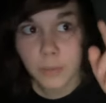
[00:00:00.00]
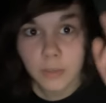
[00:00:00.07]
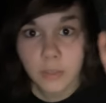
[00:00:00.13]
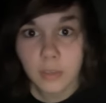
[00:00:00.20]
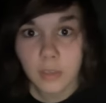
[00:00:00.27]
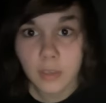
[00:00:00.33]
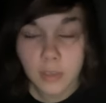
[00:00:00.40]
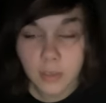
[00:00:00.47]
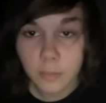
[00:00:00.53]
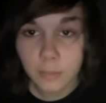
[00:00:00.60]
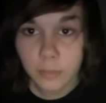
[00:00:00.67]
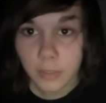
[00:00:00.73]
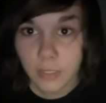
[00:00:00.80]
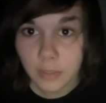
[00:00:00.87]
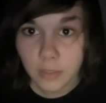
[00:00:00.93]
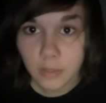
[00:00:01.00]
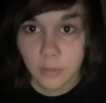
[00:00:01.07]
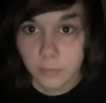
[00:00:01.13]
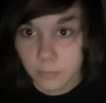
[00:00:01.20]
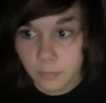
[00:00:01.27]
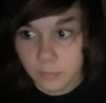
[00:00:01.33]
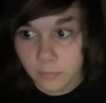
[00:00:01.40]
and you can complete
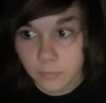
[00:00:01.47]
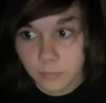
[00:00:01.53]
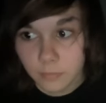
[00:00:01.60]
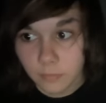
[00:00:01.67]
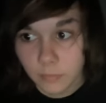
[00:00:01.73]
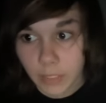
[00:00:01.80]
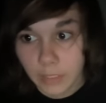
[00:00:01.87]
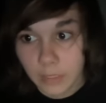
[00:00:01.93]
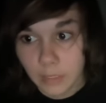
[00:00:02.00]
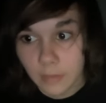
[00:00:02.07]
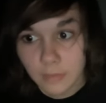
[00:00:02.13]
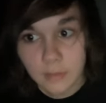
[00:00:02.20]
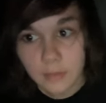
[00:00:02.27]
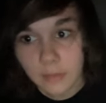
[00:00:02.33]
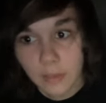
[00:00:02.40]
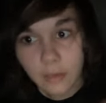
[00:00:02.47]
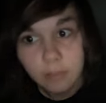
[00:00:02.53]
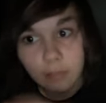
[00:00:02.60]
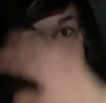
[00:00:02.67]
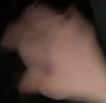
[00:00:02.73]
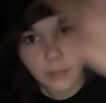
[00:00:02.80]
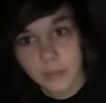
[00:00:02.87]
them. Like, and then they,
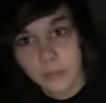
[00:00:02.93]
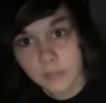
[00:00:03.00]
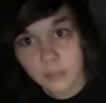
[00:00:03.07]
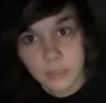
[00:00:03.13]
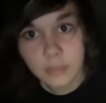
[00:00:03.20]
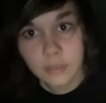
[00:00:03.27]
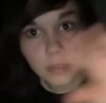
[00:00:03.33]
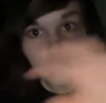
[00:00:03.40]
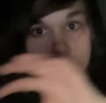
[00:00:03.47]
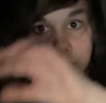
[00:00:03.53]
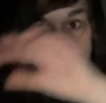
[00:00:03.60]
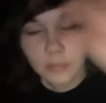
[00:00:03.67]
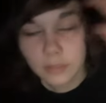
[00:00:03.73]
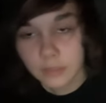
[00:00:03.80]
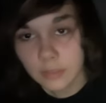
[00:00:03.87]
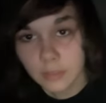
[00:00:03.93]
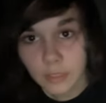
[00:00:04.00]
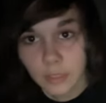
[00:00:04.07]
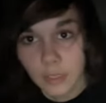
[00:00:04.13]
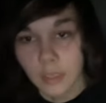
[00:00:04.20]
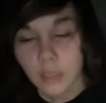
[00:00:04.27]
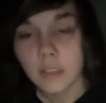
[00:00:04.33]
like,
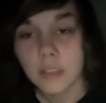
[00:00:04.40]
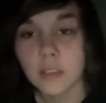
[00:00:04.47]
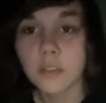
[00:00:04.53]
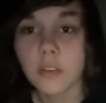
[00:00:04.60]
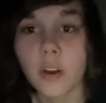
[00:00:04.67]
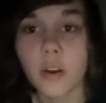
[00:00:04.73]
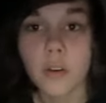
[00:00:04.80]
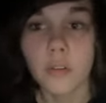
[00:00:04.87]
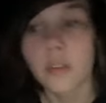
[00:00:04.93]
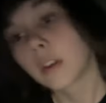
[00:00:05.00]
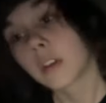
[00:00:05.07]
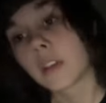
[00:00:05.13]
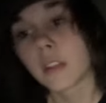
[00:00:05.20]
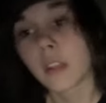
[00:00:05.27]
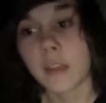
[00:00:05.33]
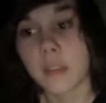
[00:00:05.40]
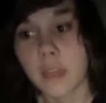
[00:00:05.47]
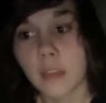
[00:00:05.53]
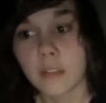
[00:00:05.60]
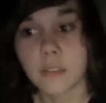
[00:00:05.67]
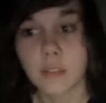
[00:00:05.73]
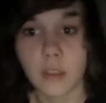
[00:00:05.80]
you know,
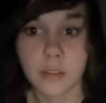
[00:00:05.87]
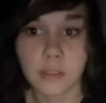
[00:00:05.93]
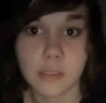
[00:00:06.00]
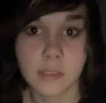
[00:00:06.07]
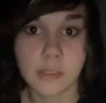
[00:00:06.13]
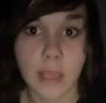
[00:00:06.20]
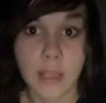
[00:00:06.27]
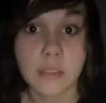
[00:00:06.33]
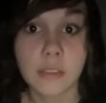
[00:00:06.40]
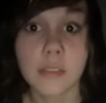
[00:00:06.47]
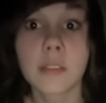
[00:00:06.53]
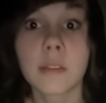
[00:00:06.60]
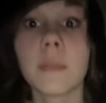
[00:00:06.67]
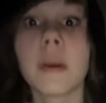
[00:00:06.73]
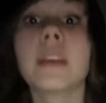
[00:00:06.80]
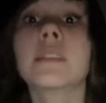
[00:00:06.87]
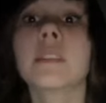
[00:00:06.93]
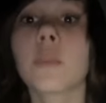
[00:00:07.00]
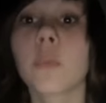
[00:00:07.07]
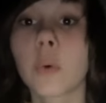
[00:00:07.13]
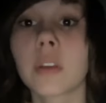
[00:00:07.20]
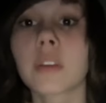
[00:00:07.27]
that's an
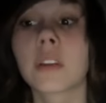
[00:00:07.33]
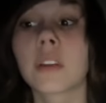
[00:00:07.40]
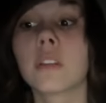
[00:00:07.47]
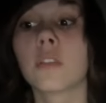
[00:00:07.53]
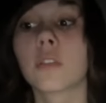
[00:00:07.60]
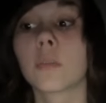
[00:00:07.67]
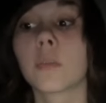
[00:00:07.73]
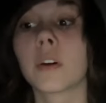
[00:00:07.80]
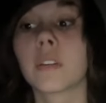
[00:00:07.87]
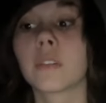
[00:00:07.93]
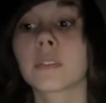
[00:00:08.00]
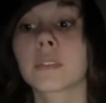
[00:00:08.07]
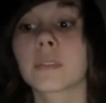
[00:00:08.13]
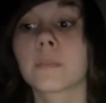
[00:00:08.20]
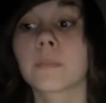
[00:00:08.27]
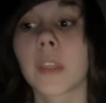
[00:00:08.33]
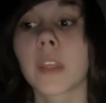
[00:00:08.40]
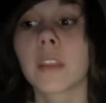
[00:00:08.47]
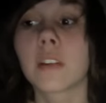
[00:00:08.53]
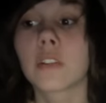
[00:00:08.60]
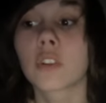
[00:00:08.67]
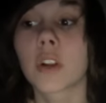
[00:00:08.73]
amazing way to get Nook Miles. And
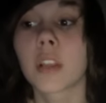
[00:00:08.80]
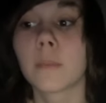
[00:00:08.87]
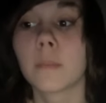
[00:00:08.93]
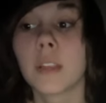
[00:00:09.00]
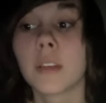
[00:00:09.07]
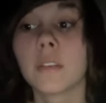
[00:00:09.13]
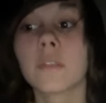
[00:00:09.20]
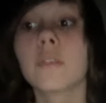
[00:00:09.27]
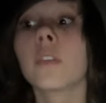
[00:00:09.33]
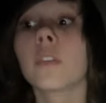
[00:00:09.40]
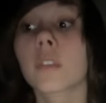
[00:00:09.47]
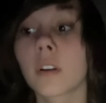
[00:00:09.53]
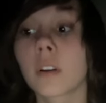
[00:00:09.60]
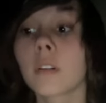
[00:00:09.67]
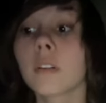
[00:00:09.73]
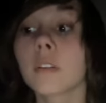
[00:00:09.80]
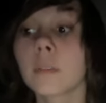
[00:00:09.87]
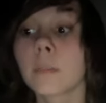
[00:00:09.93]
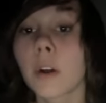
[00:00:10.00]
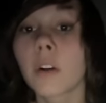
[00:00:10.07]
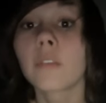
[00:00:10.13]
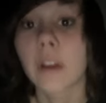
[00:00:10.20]
then trade them in for
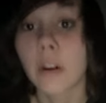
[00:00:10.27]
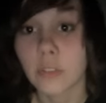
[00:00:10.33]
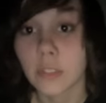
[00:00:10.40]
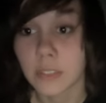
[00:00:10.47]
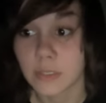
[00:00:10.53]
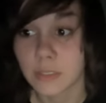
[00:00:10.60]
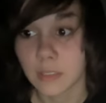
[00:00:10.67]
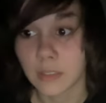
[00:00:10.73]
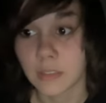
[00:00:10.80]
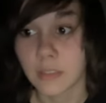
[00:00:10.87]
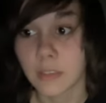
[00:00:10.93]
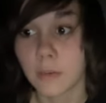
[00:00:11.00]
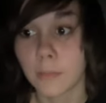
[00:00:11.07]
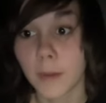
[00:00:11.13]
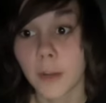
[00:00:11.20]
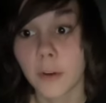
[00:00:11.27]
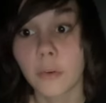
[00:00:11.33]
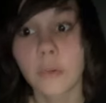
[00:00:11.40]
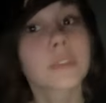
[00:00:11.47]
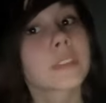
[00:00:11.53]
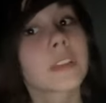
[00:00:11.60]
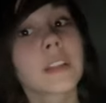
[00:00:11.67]
bell vouchers and then get
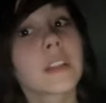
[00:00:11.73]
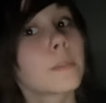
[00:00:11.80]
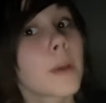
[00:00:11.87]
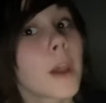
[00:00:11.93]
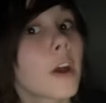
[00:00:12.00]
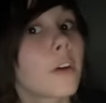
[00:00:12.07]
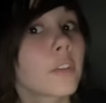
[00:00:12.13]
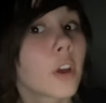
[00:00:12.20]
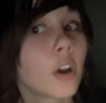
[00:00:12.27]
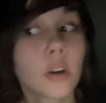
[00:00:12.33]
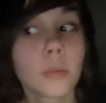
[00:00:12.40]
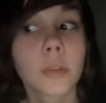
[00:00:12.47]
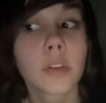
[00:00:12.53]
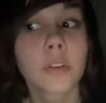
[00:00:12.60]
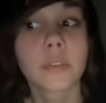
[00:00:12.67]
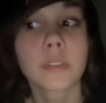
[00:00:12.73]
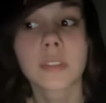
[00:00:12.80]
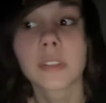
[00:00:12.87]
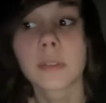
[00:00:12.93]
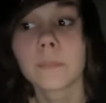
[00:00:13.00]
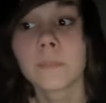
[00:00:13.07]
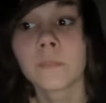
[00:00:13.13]
bells and then pay off your home loans.
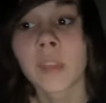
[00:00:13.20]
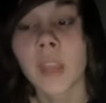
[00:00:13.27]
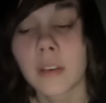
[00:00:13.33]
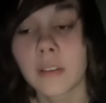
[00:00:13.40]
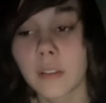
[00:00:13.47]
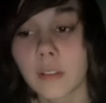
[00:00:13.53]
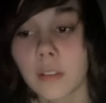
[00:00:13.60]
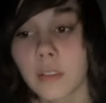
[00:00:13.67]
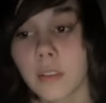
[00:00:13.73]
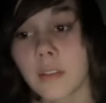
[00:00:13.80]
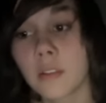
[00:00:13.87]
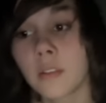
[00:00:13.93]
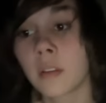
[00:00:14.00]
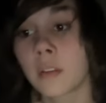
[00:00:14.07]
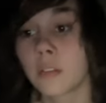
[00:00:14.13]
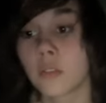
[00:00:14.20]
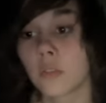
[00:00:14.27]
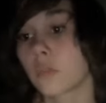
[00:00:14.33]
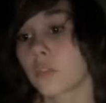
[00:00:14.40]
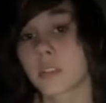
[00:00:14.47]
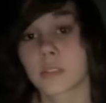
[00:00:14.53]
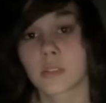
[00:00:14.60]
Another thing you can do,
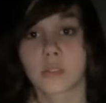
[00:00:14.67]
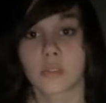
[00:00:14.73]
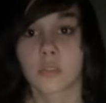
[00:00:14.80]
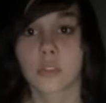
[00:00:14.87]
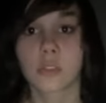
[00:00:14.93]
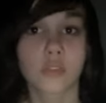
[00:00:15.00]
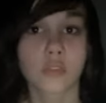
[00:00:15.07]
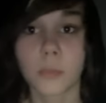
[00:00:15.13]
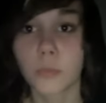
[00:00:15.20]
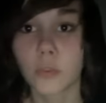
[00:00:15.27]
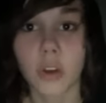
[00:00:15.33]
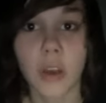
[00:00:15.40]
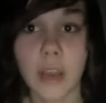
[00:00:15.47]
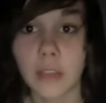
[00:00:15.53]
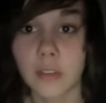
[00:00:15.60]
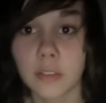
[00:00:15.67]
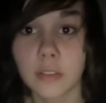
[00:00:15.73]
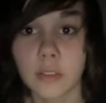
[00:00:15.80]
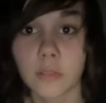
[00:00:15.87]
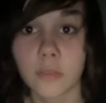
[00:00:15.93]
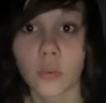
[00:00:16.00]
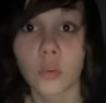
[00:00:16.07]
just strip your island
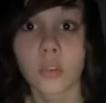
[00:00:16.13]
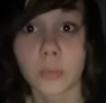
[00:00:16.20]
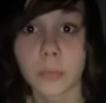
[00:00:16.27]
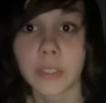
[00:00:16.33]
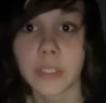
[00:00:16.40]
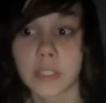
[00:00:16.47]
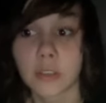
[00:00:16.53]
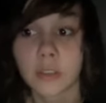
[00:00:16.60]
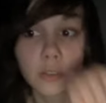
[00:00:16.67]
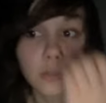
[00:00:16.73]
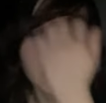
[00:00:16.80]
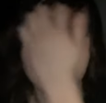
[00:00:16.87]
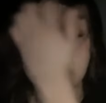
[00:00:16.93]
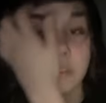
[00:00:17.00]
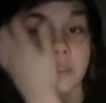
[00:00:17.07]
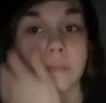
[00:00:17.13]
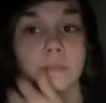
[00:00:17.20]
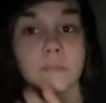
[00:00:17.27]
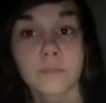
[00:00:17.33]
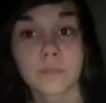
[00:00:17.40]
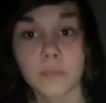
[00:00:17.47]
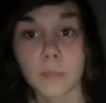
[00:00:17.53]
of all materials.
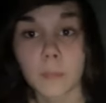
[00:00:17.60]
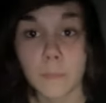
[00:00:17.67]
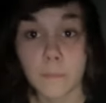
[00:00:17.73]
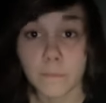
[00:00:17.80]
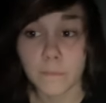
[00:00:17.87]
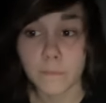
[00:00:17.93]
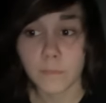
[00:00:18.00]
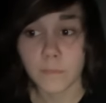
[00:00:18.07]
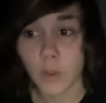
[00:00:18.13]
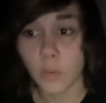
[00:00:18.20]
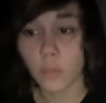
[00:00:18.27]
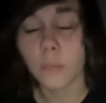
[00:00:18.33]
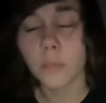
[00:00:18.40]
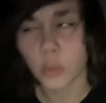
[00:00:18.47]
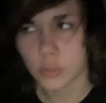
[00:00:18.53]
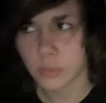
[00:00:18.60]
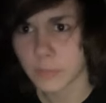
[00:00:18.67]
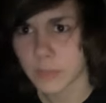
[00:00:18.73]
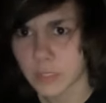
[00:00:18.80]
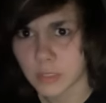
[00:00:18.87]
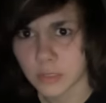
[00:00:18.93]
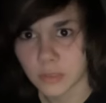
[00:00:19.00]
Or most
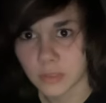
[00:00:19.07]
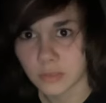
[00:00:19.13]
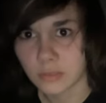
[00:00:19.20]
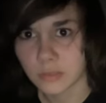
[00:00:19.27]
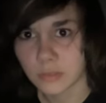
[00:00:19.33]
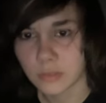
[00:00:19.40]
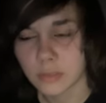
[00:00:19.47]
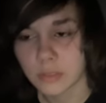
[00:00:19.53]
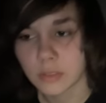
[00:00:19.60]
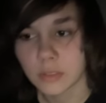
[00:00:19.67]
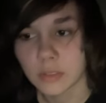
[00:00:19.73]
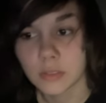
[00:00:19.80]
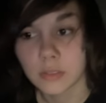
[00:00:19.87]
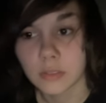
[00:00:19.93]
materials.